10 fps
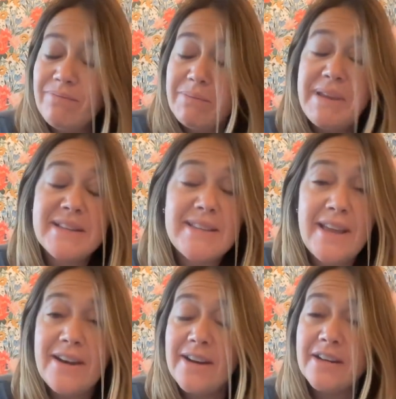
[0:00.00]
be
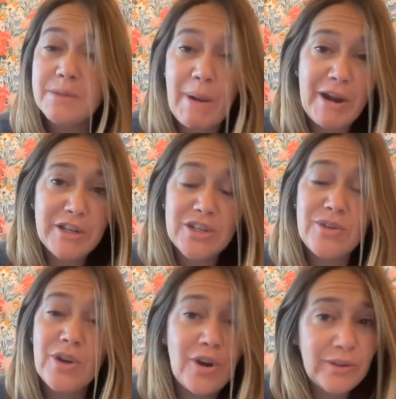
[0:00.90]
excited and inspired to do
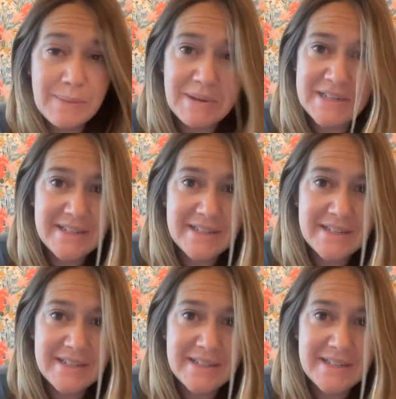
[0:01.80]
your own limited